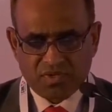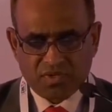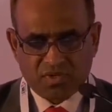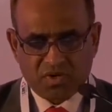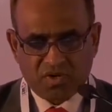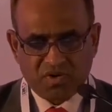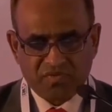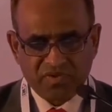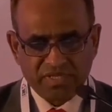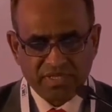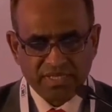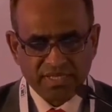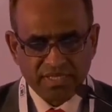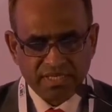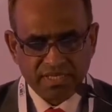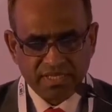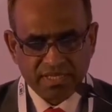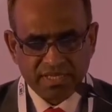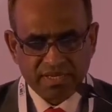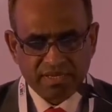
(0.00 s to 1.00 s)
cover
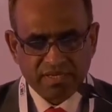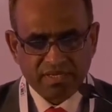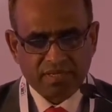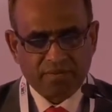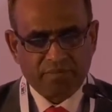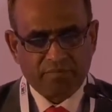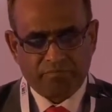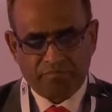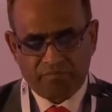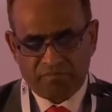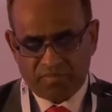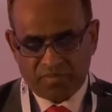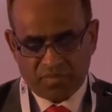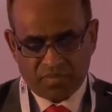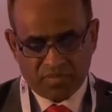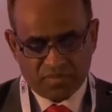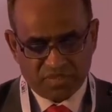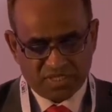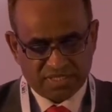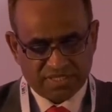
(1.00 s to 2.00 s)
the
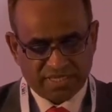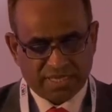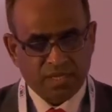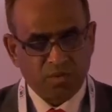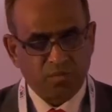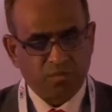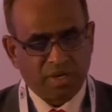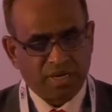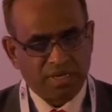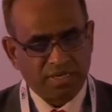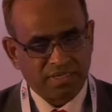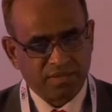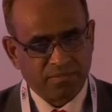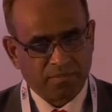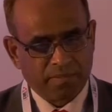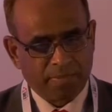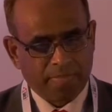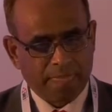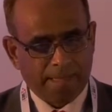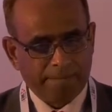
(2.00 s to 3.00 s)
second part,
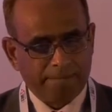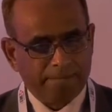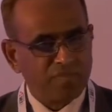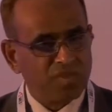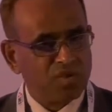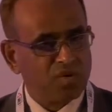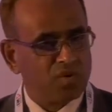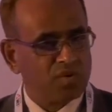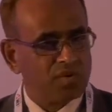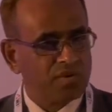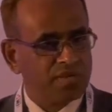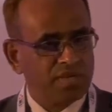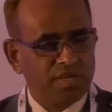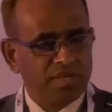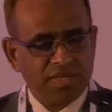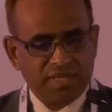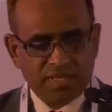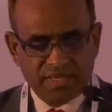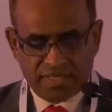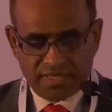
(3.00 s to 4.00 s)

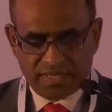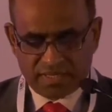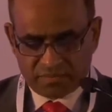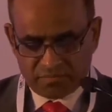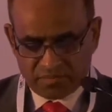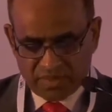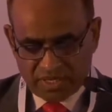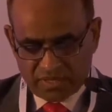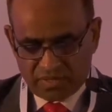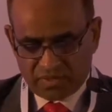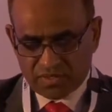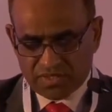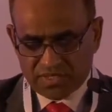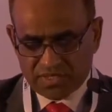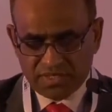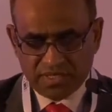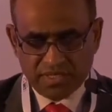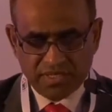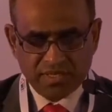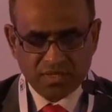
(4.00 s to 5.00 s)

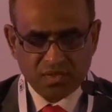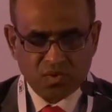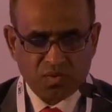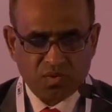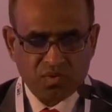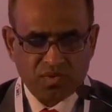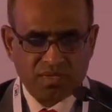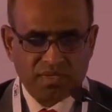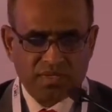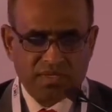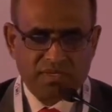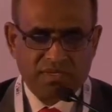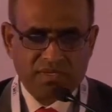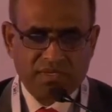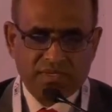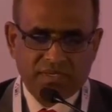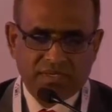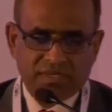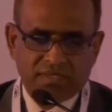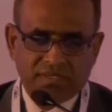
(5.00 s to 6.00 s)
because you know
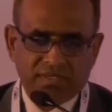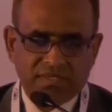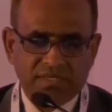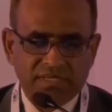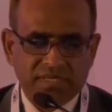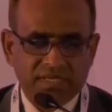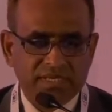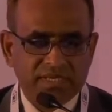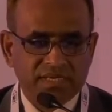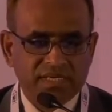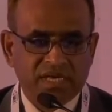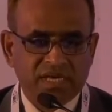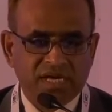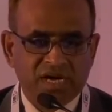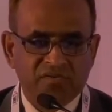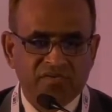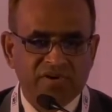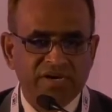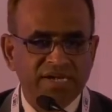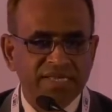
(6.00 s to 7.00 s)
the
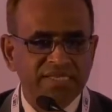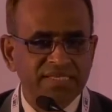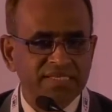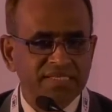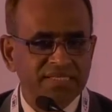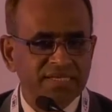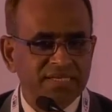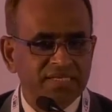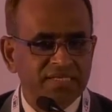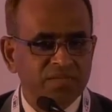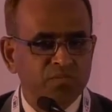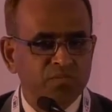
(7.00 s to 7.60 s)
governance is